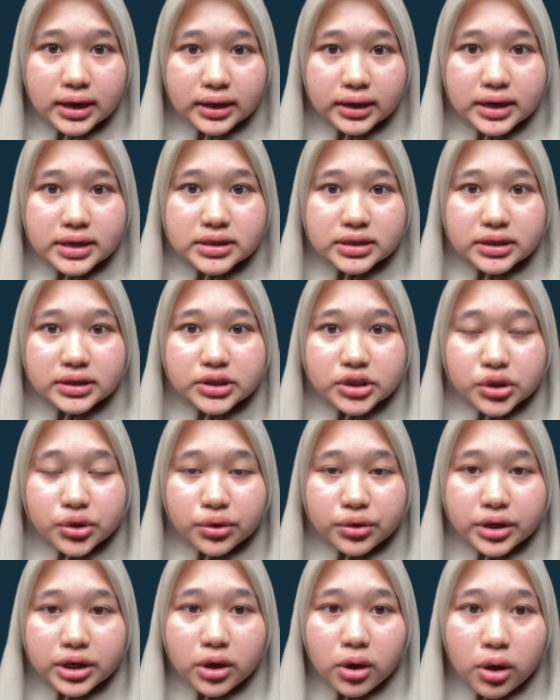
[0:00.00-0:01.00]
is a
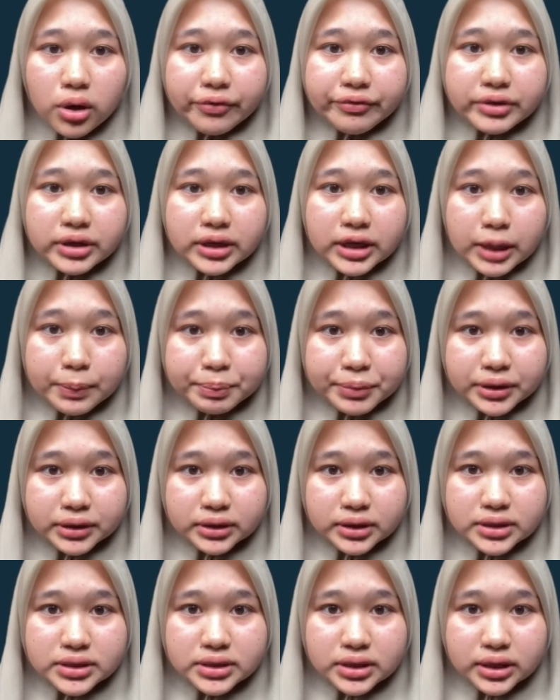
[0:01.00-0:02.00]
theory of the
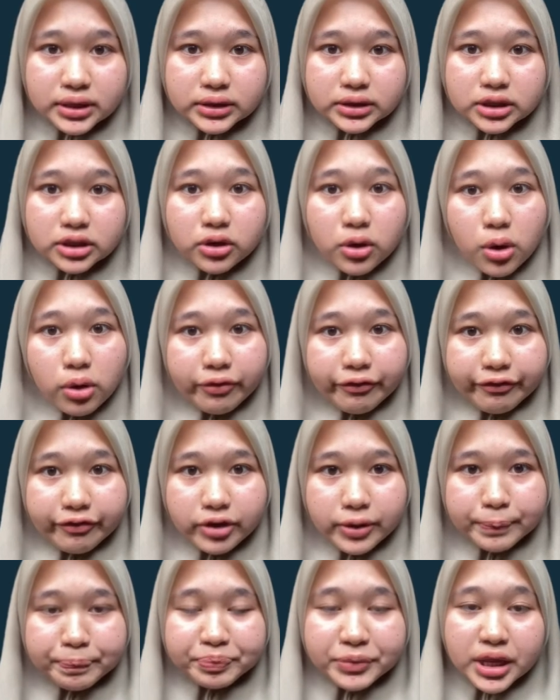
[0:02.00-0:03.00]
capital structure of
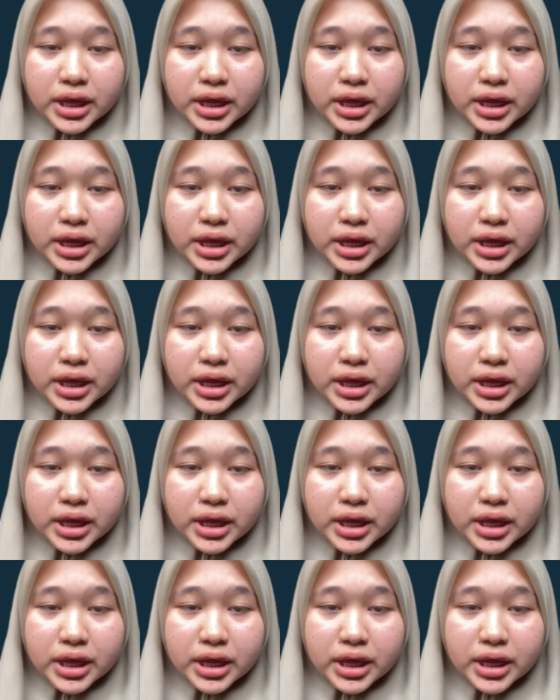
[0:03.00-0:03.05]
firm.